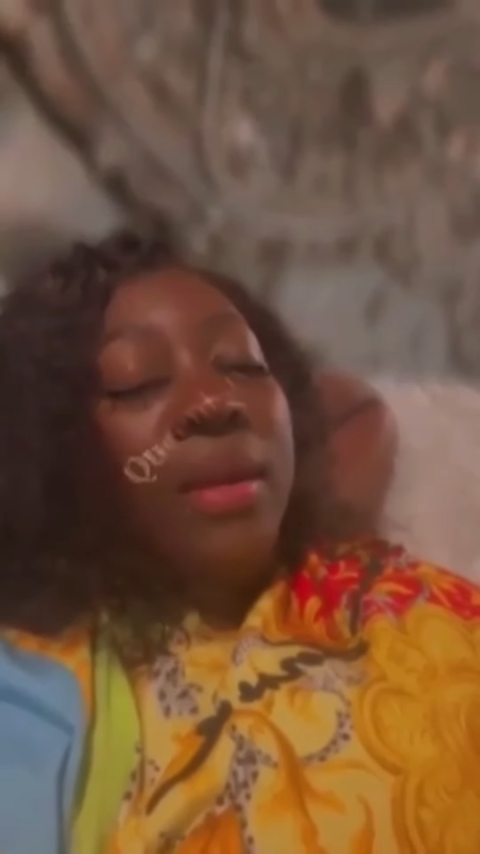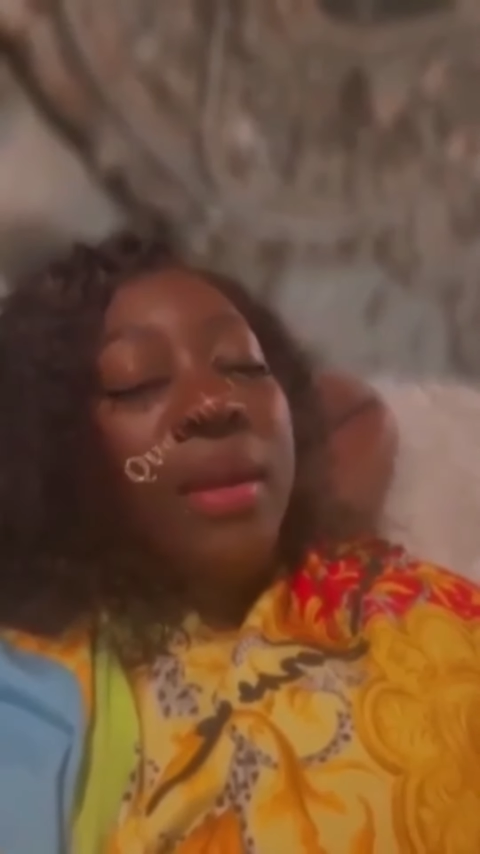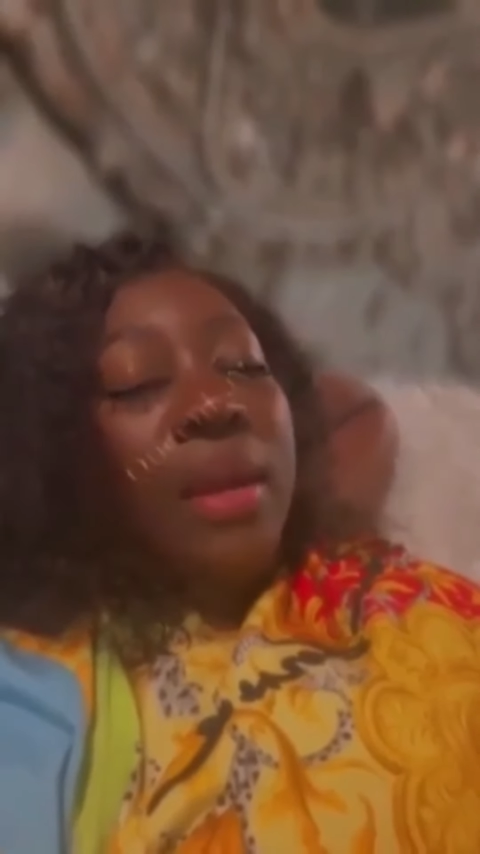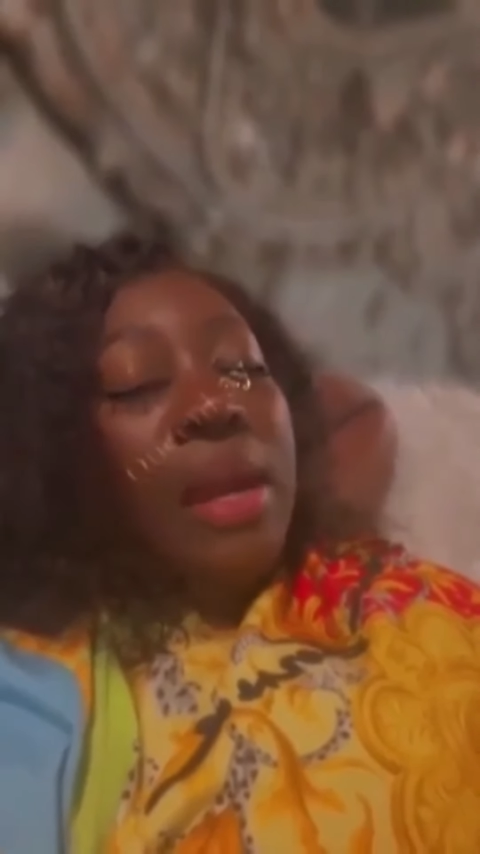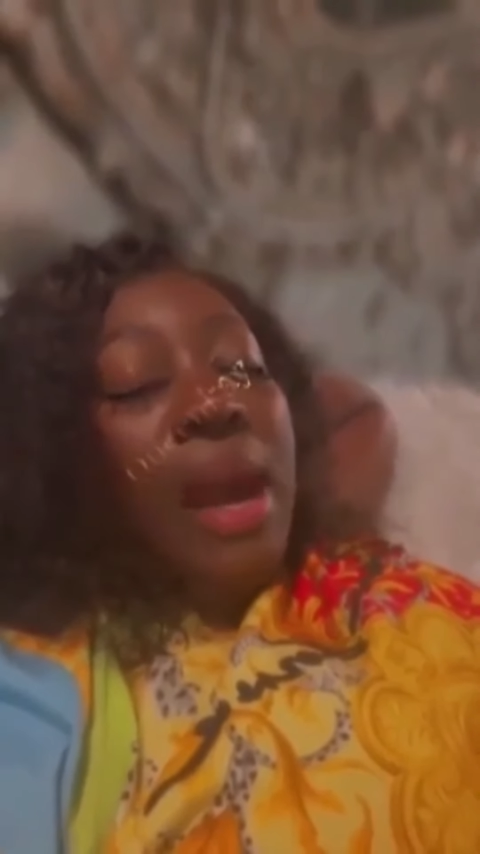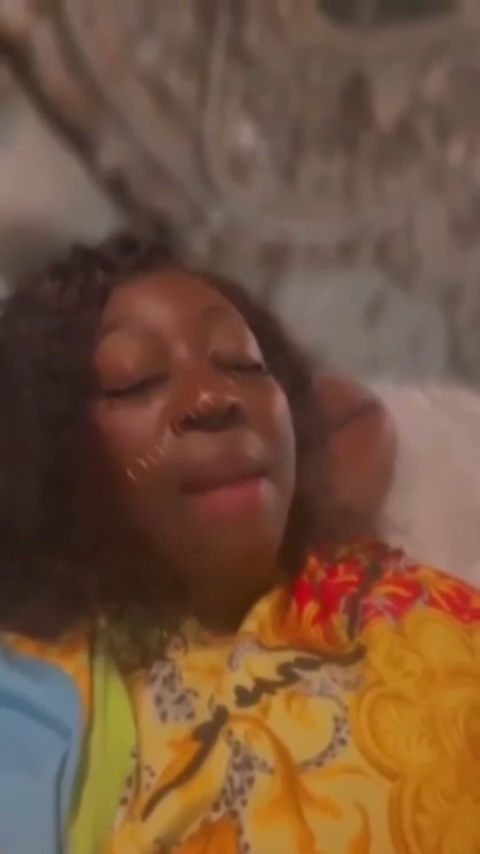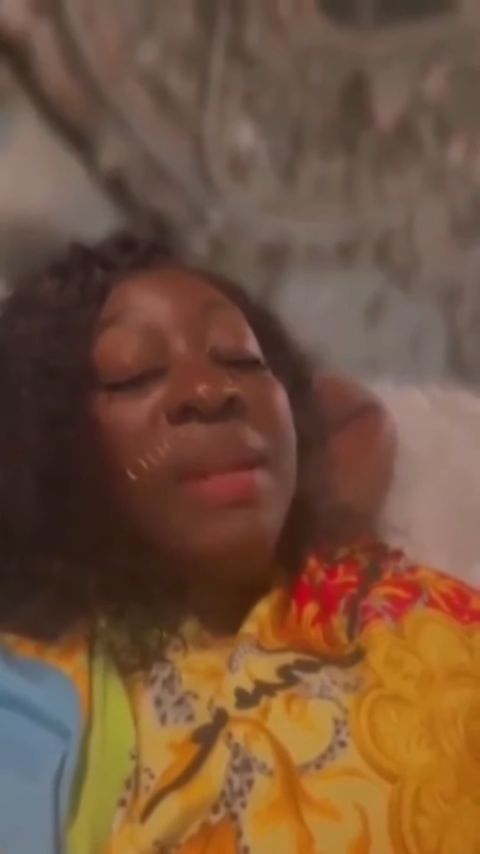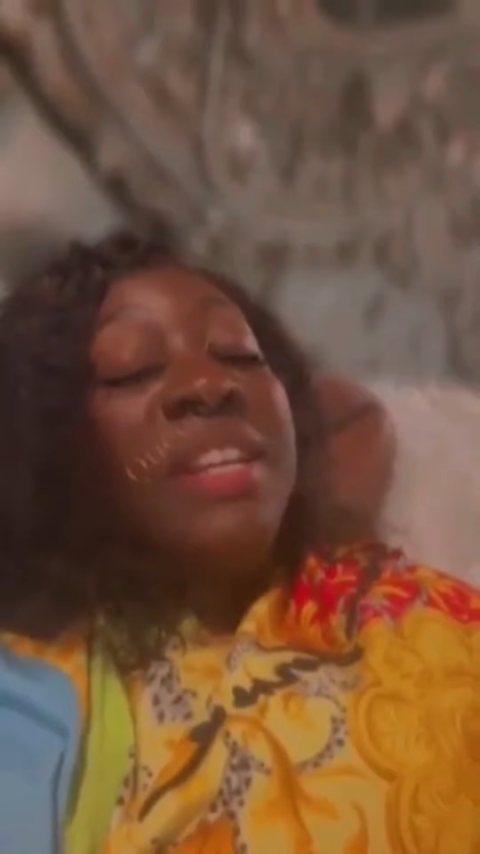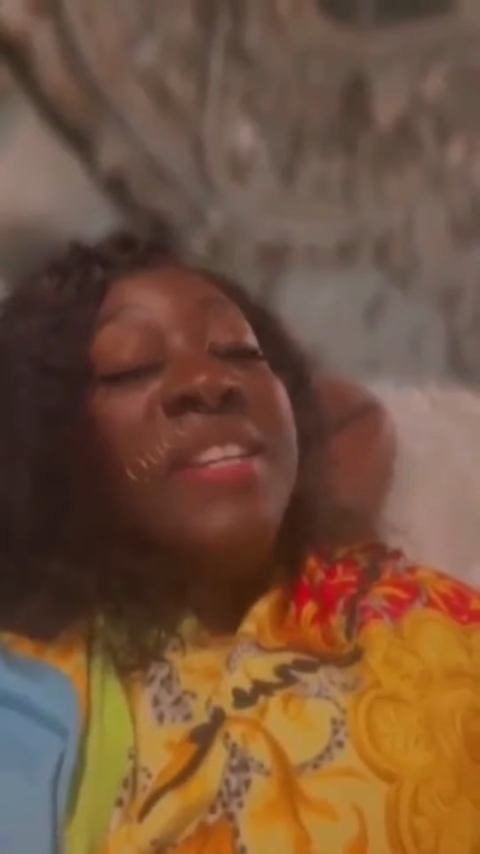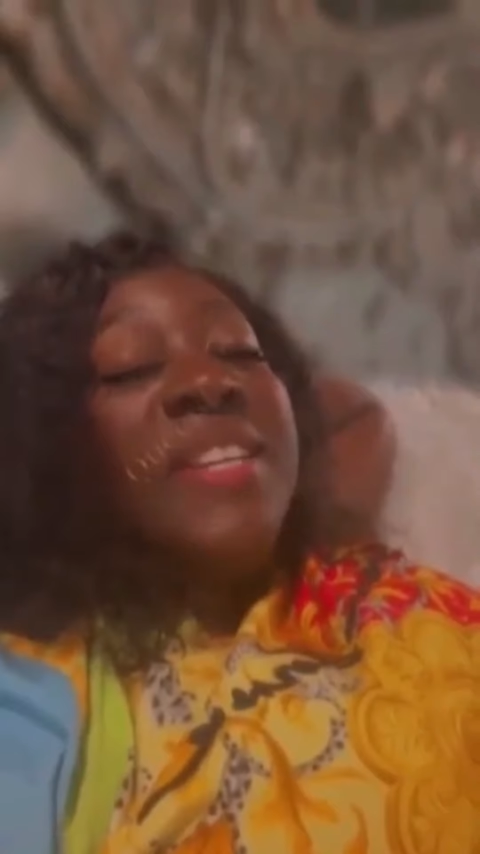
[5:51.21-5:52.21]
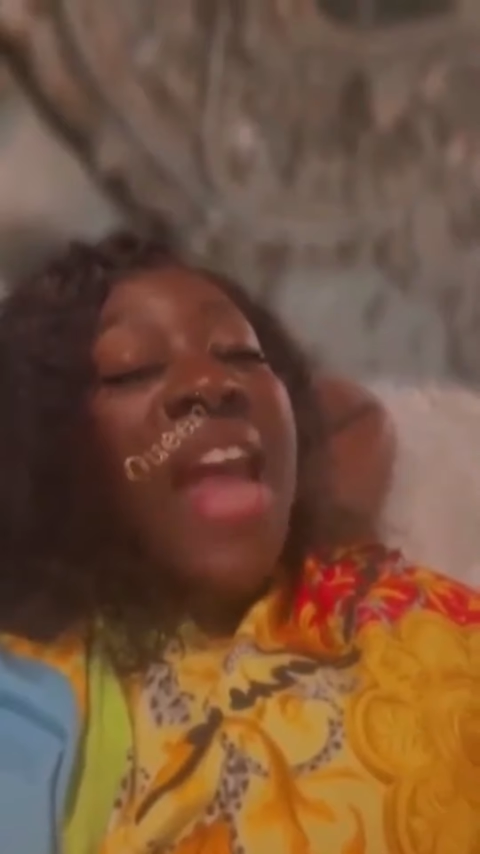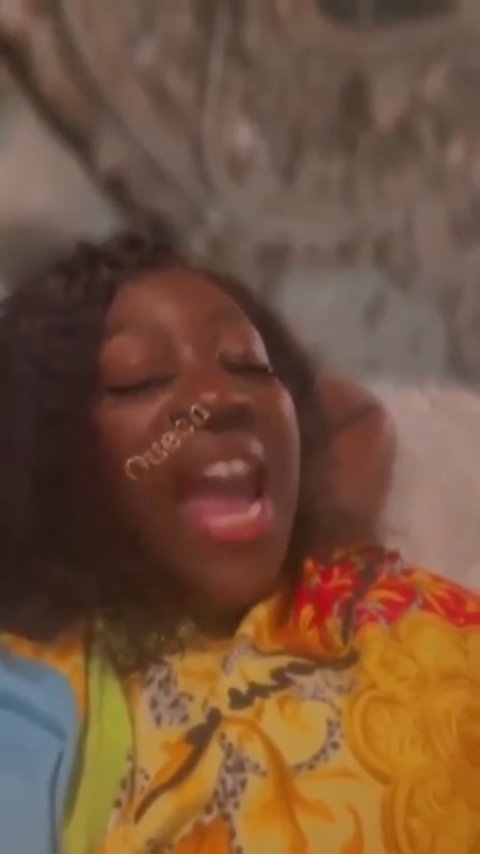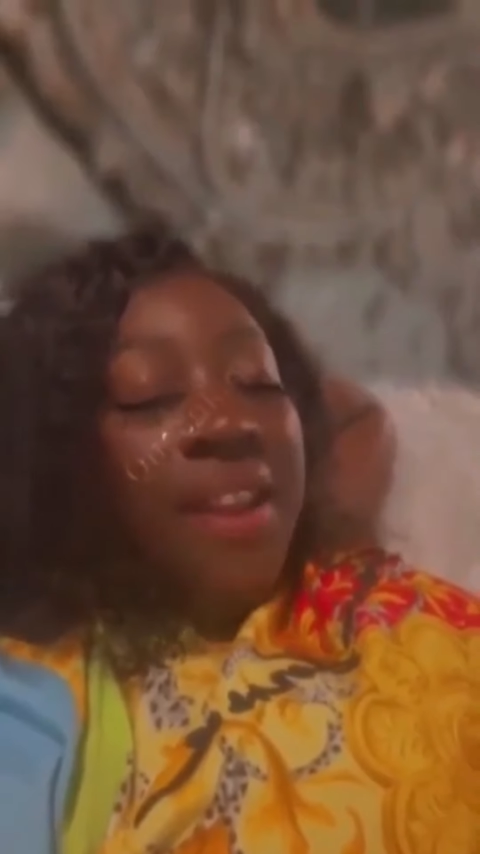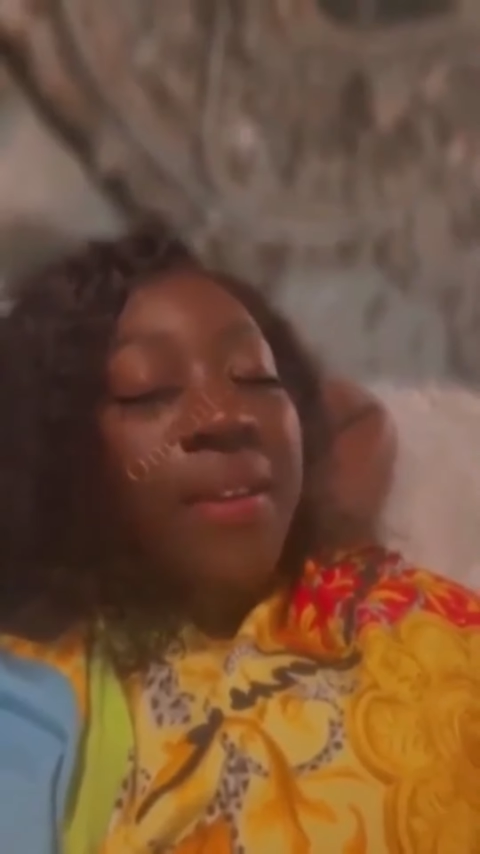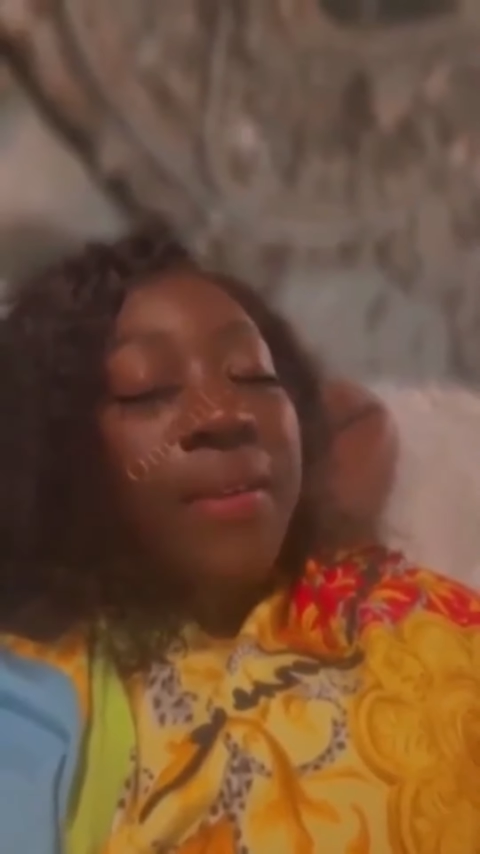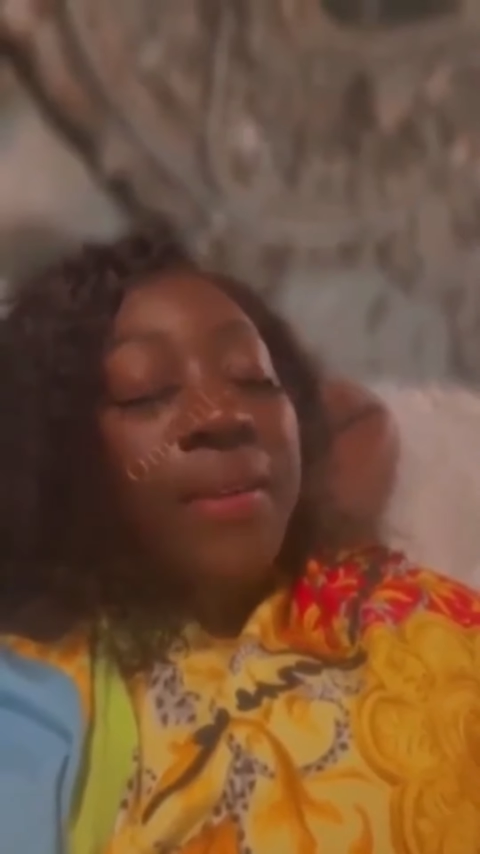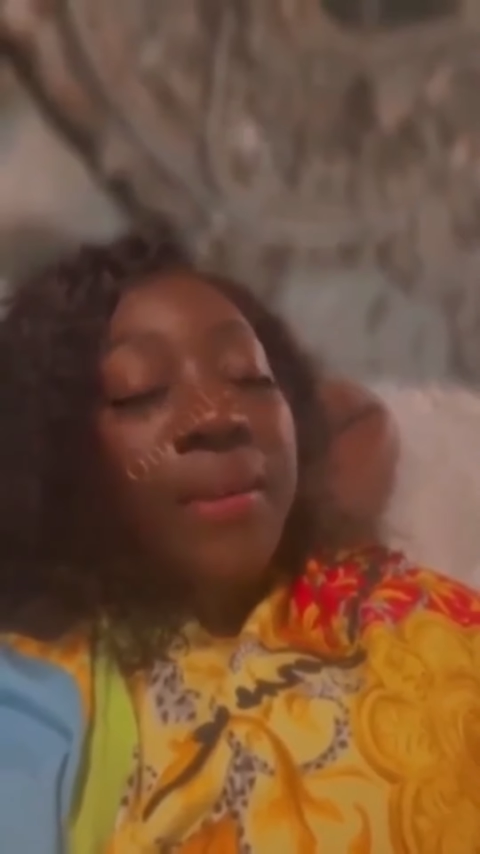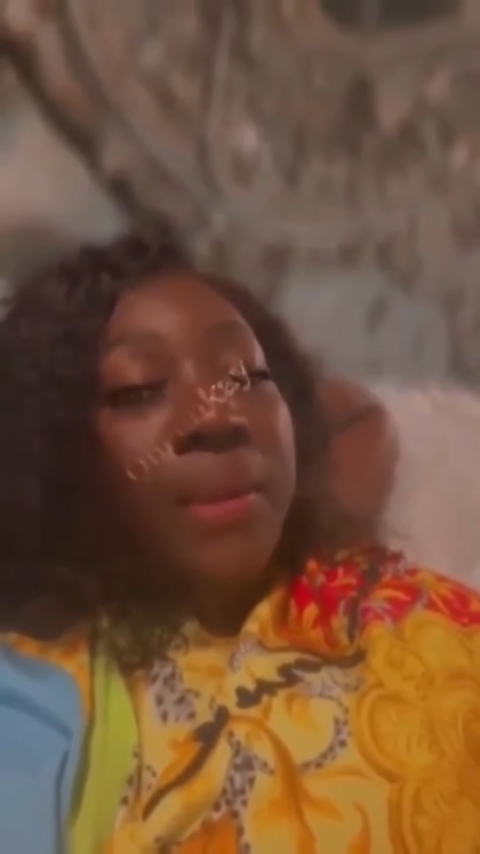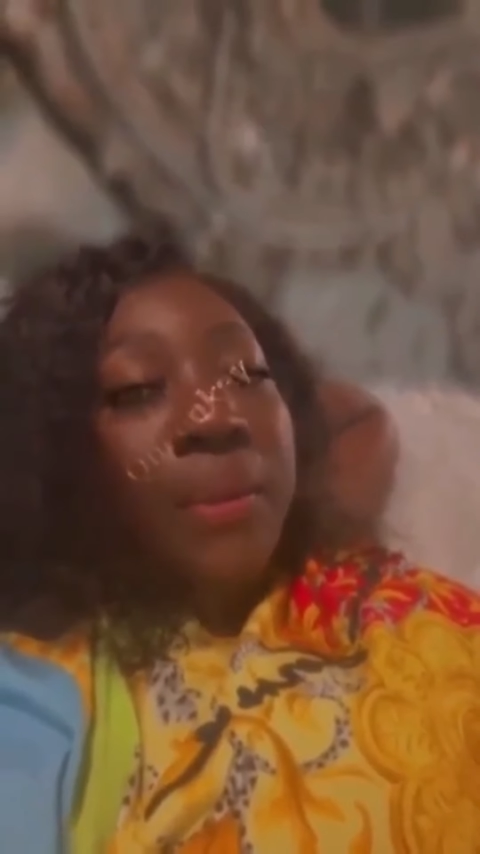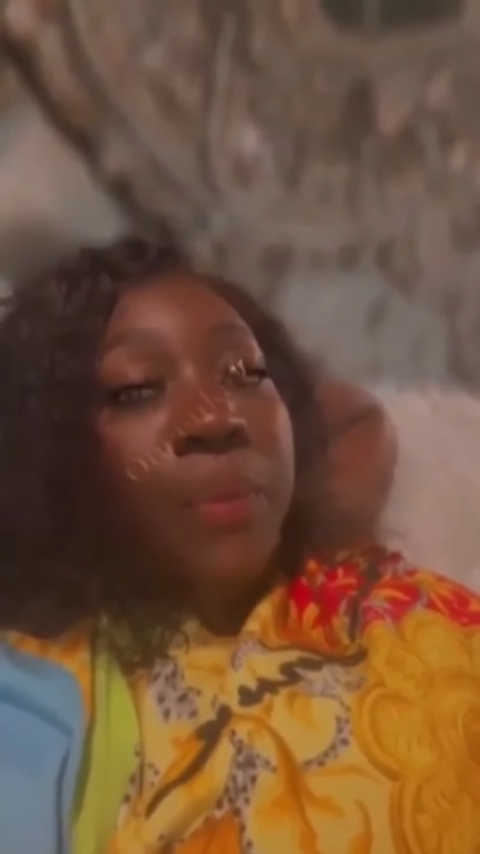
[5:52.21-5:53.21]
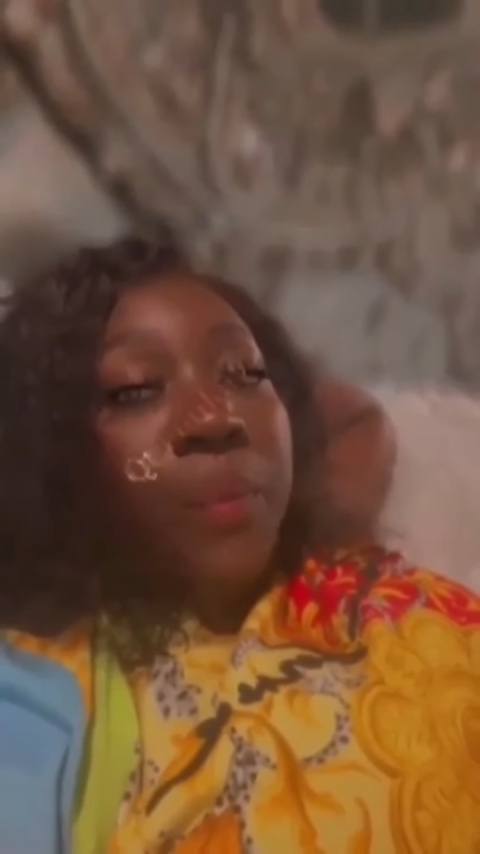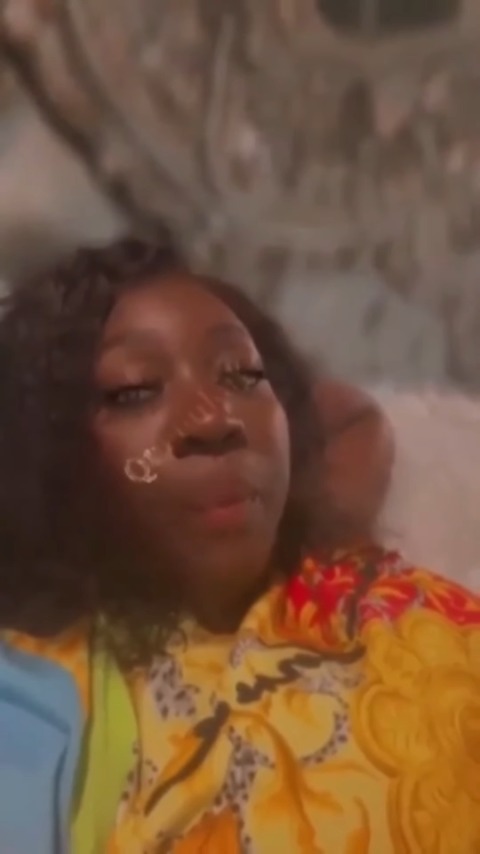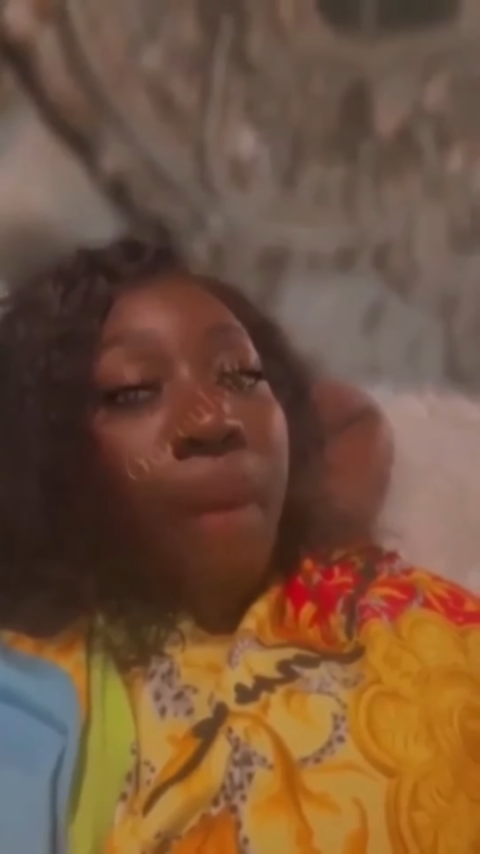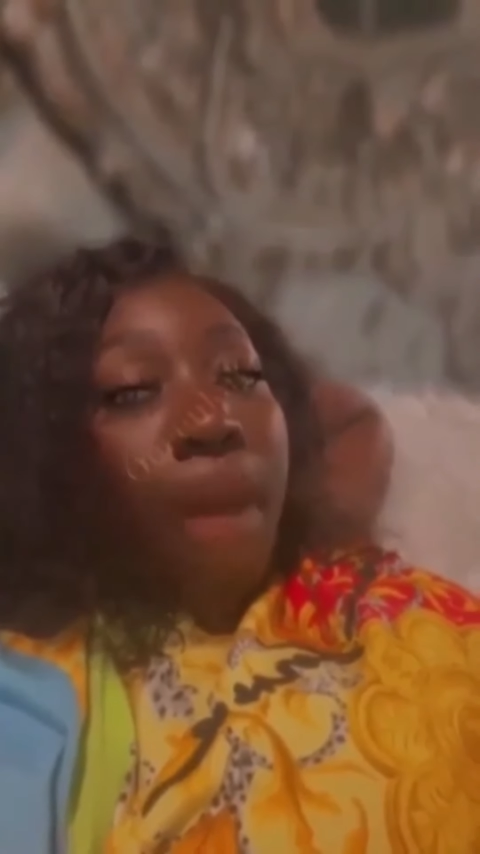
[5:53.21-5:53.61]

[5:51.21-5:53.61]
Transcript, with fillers: me. I'm dead.